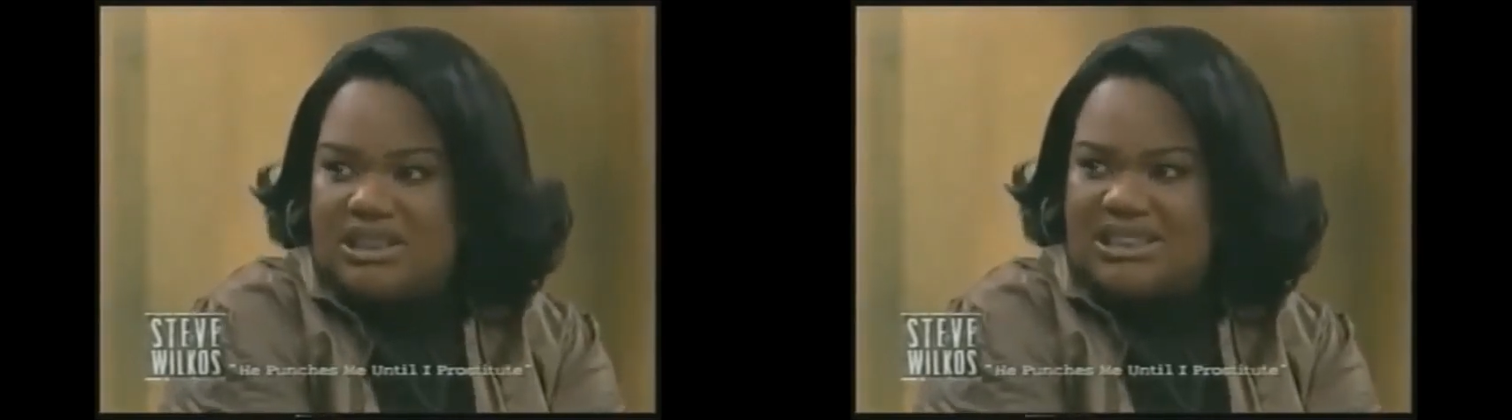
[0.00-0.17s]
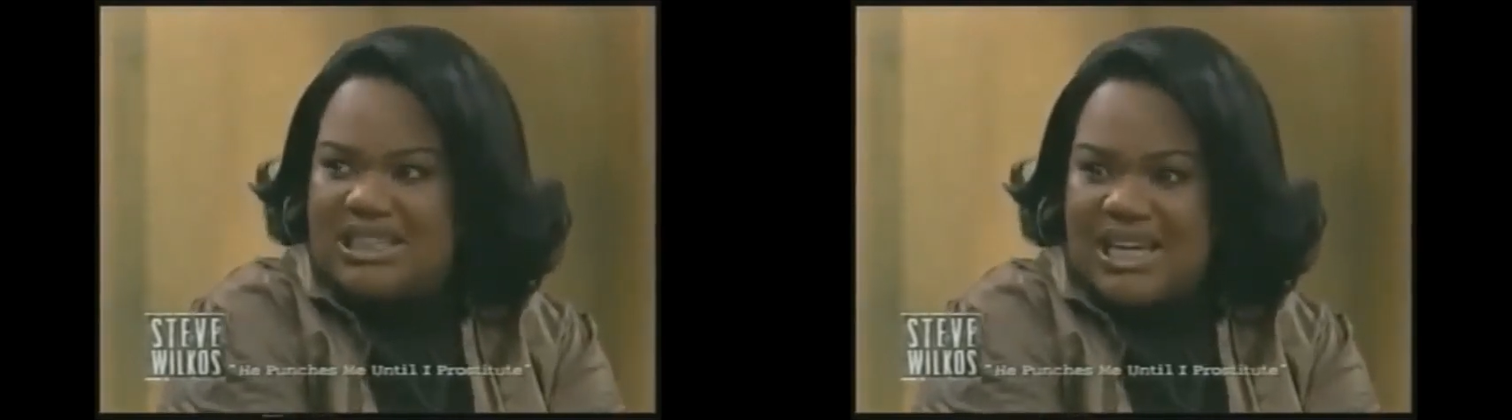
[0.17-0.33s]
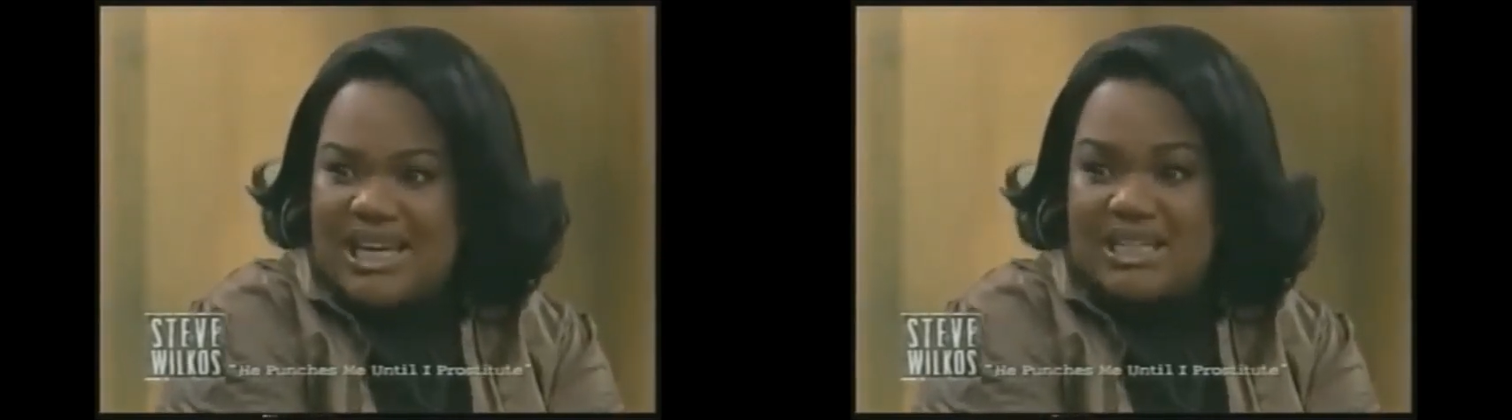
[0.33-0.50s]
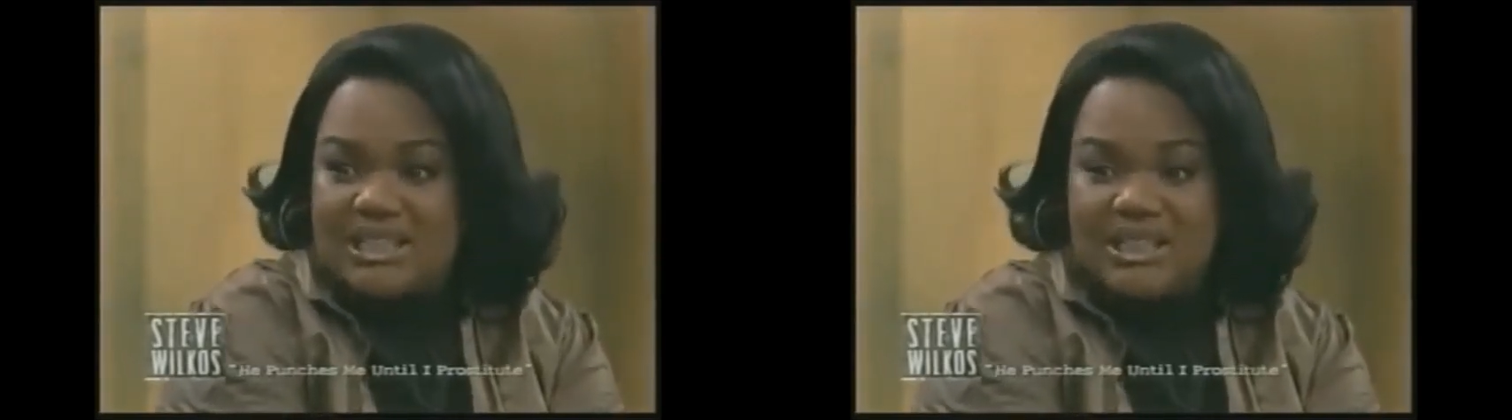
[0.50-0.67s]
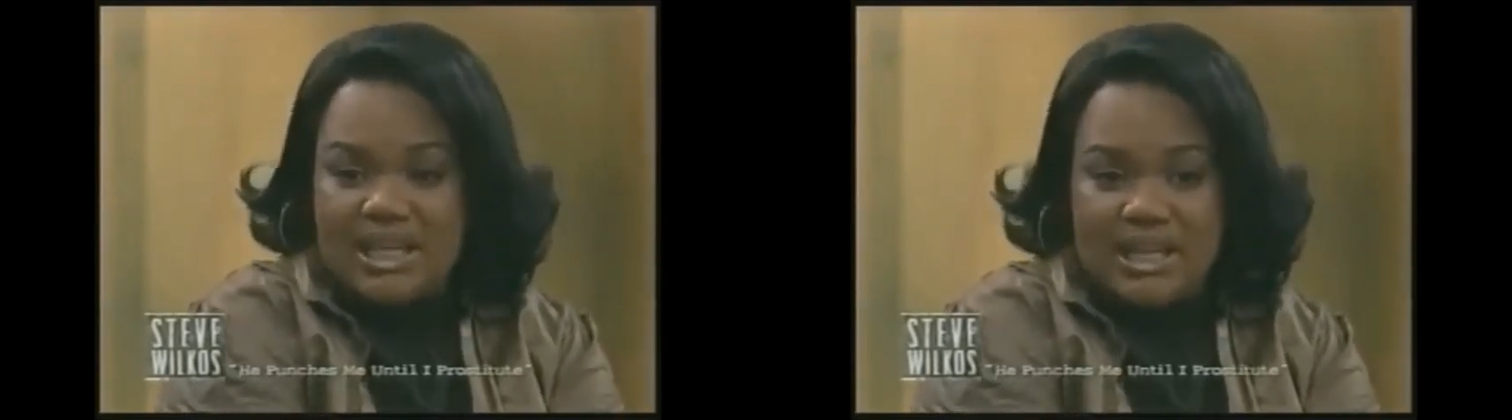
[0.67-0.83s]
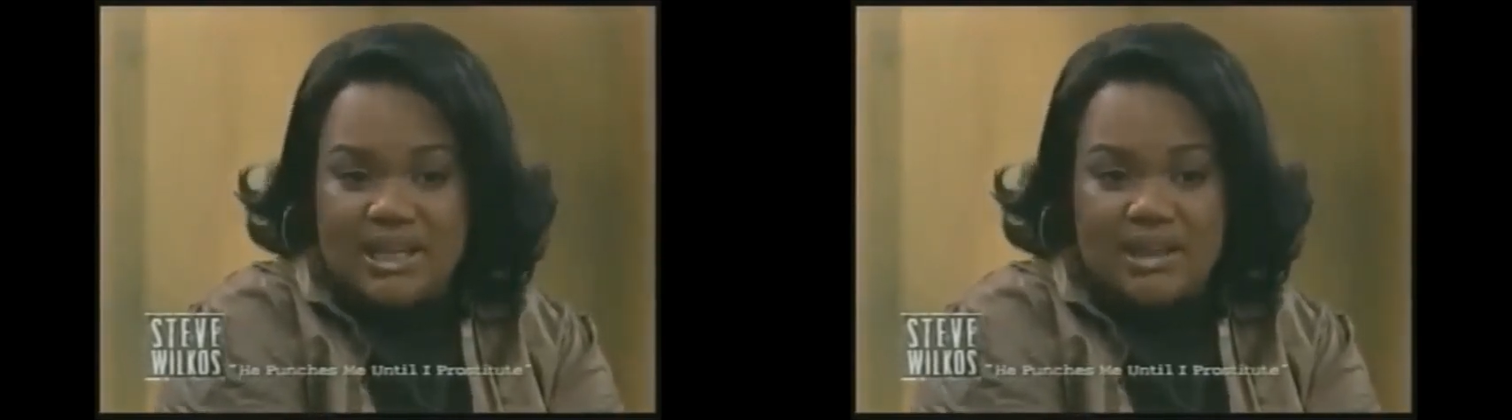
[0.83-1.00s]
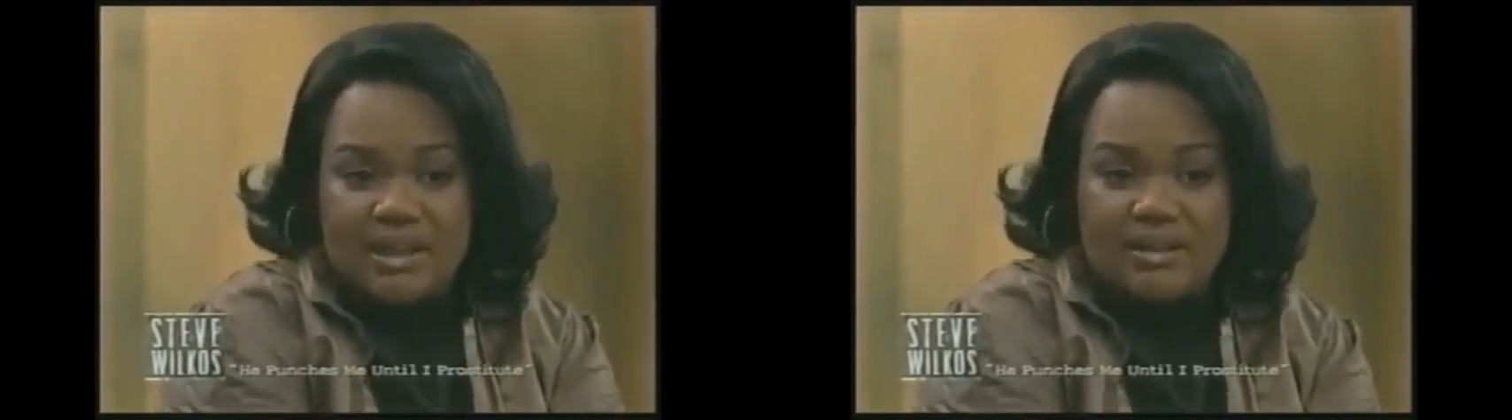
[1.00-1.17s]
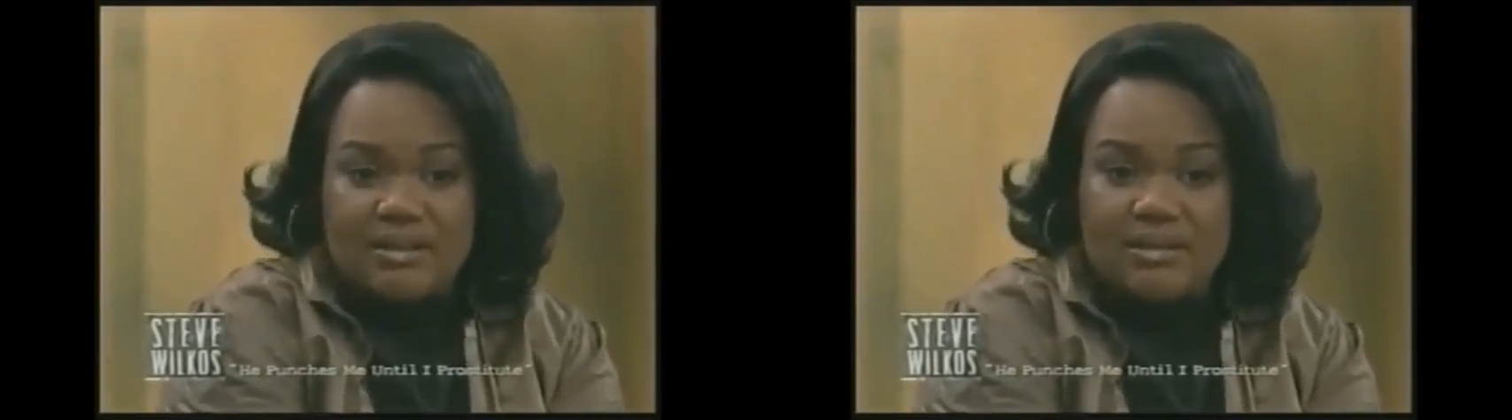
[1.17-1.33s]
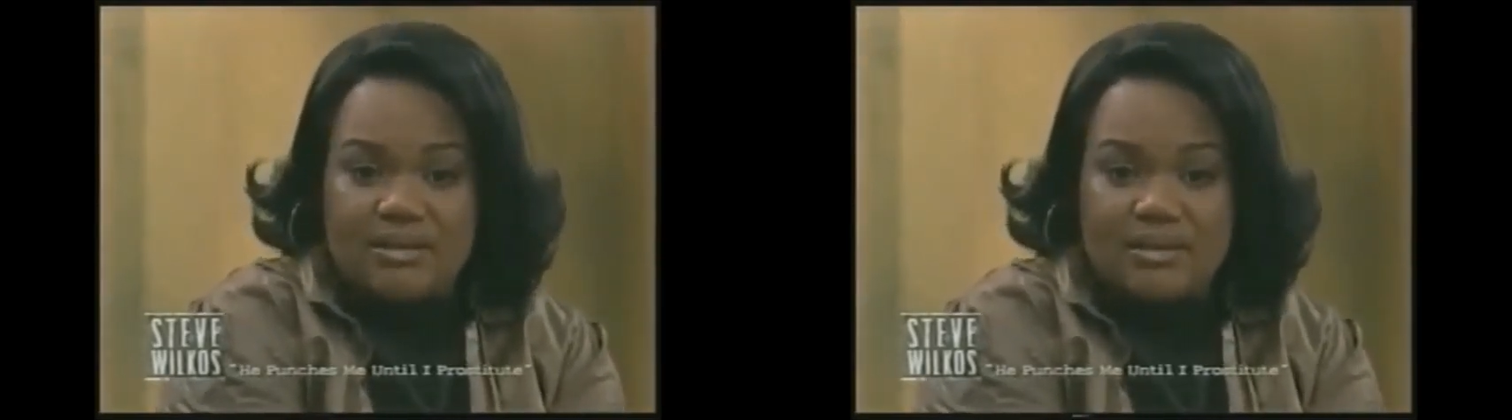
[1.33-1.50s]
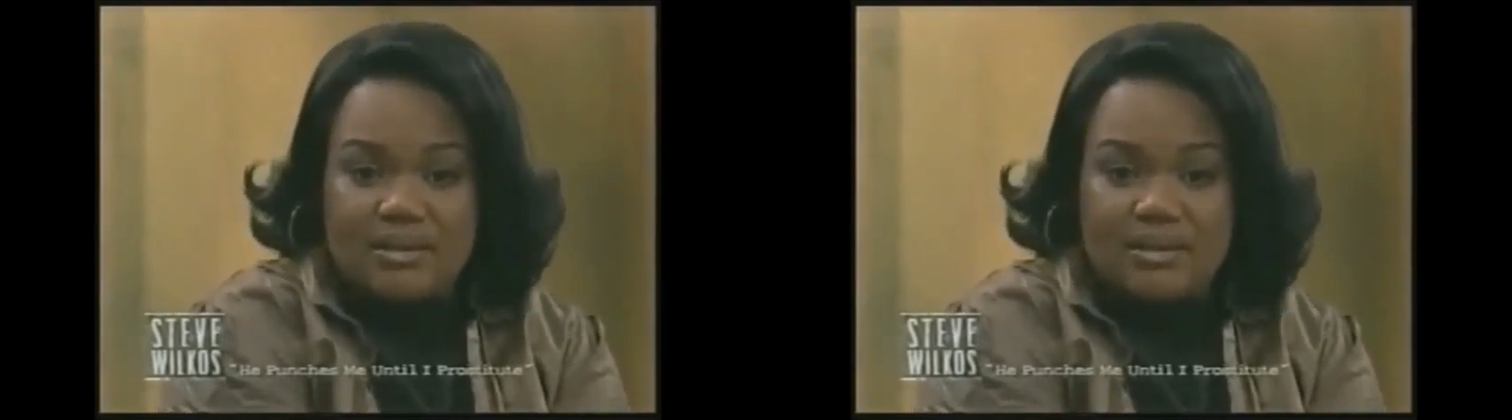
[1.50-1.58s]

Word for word: scared, shaking.